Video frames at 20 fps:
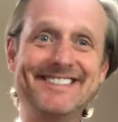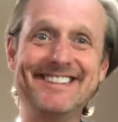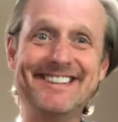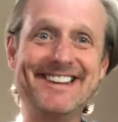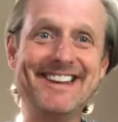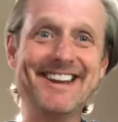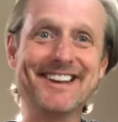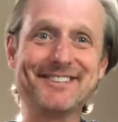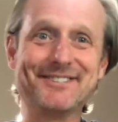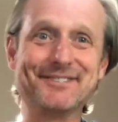
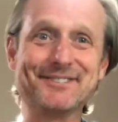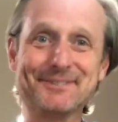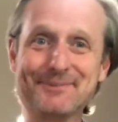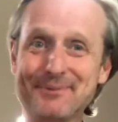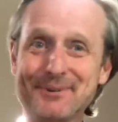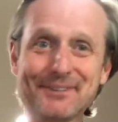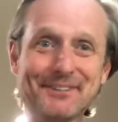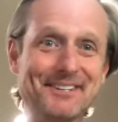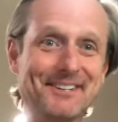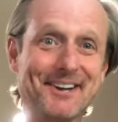The answer is
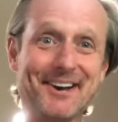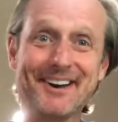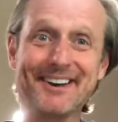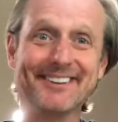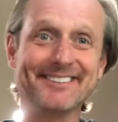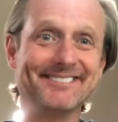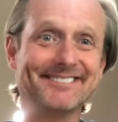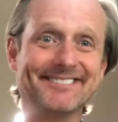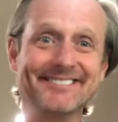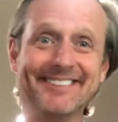really not.
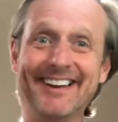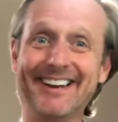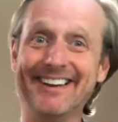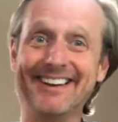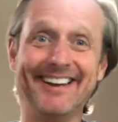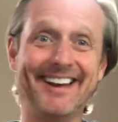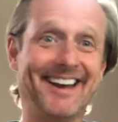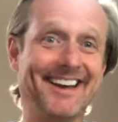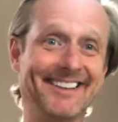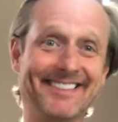
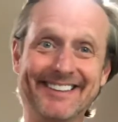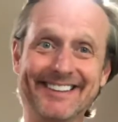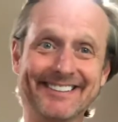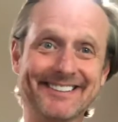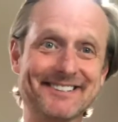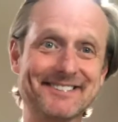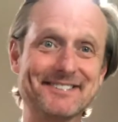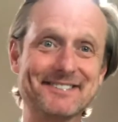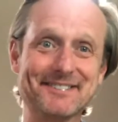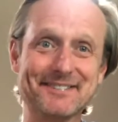I think
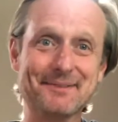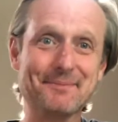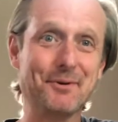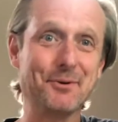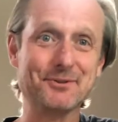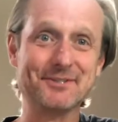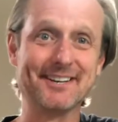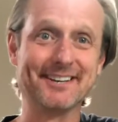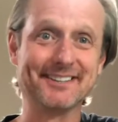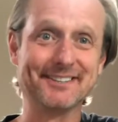this is the
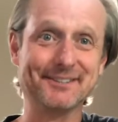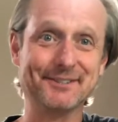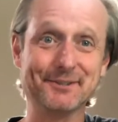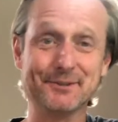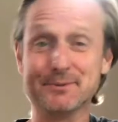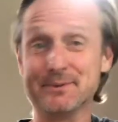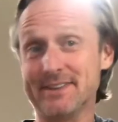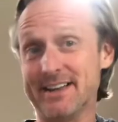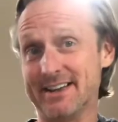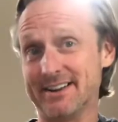most I could do
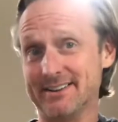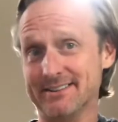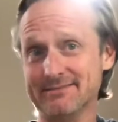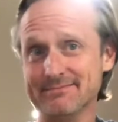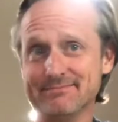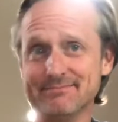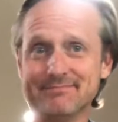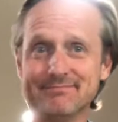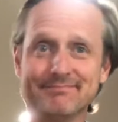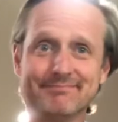without a
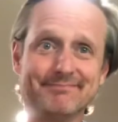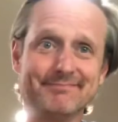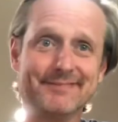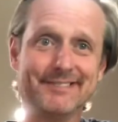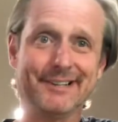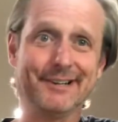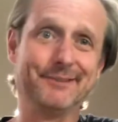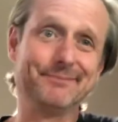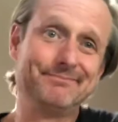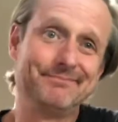
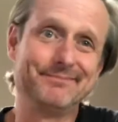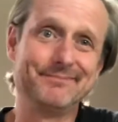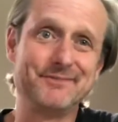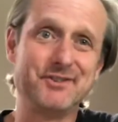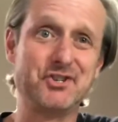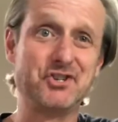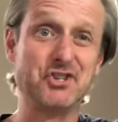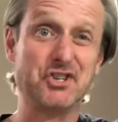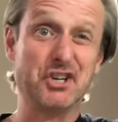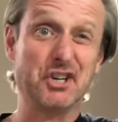
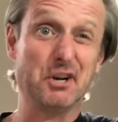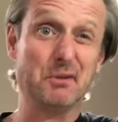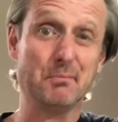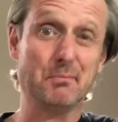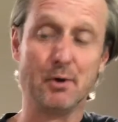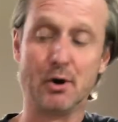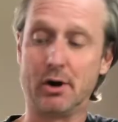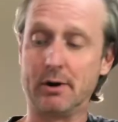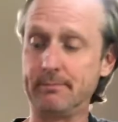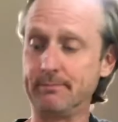chin-up
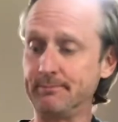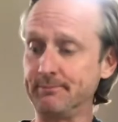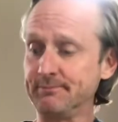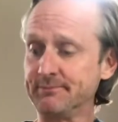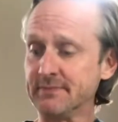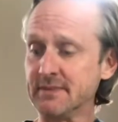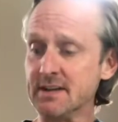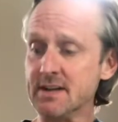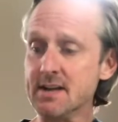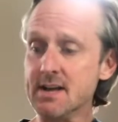bar.
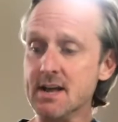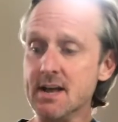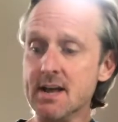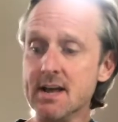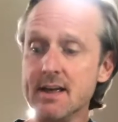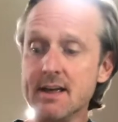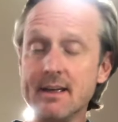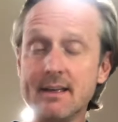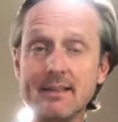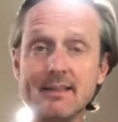
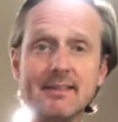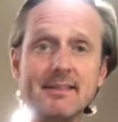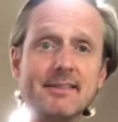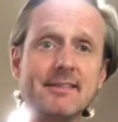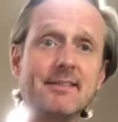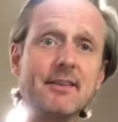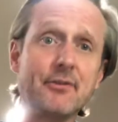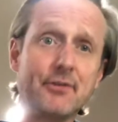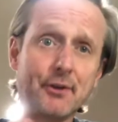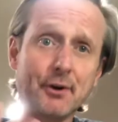
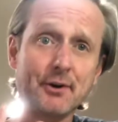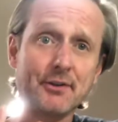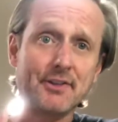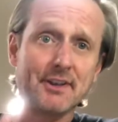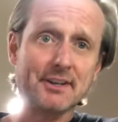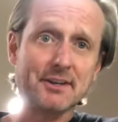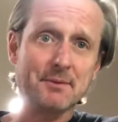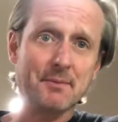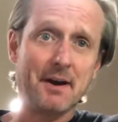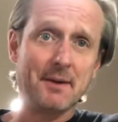The third
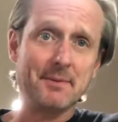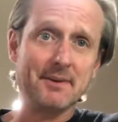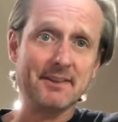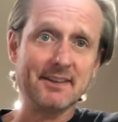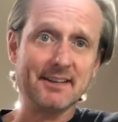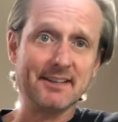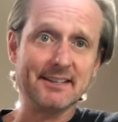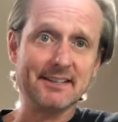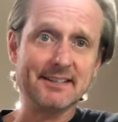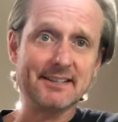thing you might be
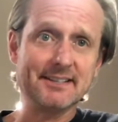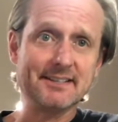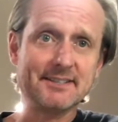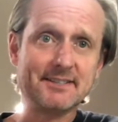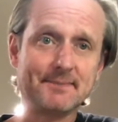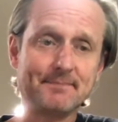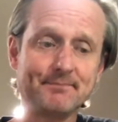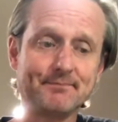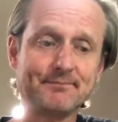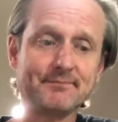thinking is,
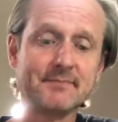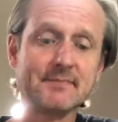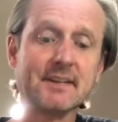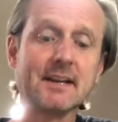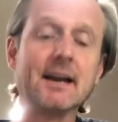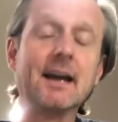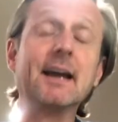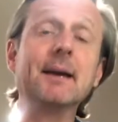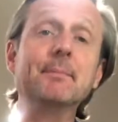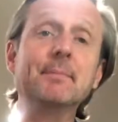
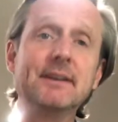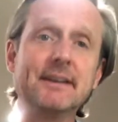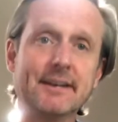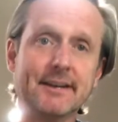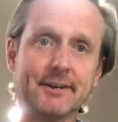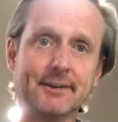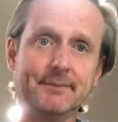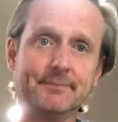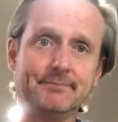hey BL,